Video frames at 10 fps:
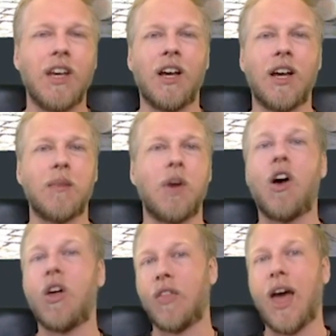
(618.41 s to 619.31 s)

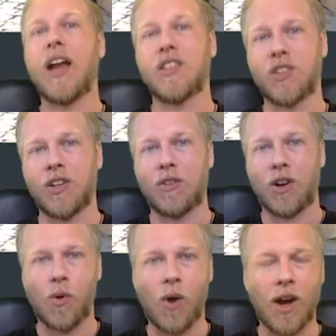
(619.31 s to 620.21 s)
all that is going to
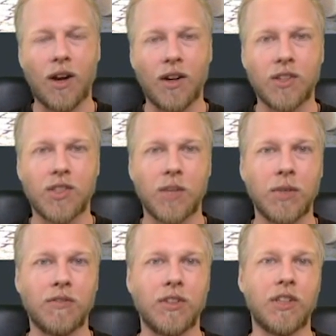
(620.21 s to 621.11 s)
require some
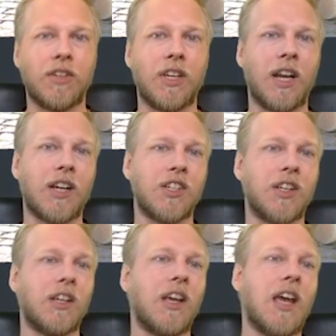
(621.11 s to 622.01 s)
level of
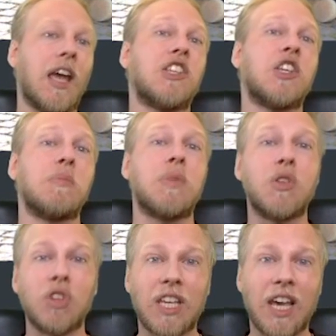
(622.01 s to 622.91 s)
connection and
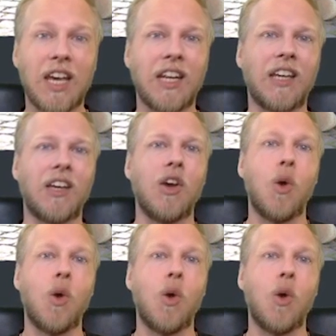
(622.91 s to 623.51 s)
communicating